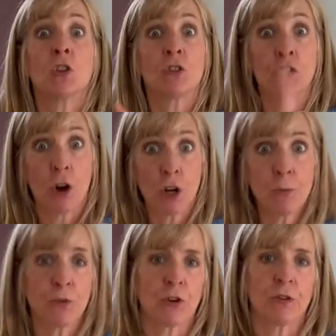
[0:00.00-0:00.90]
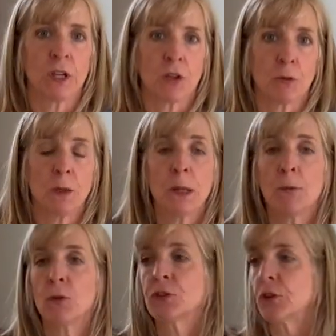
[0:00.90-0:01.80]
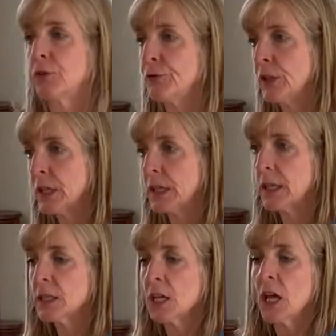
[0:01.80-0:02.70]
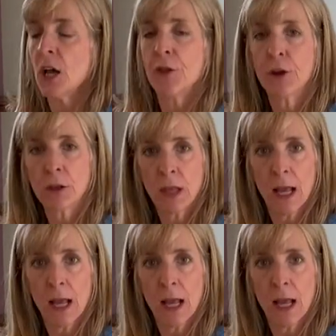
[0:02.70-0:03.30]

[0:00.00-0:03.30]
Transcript: start observing other people, start feeling it, their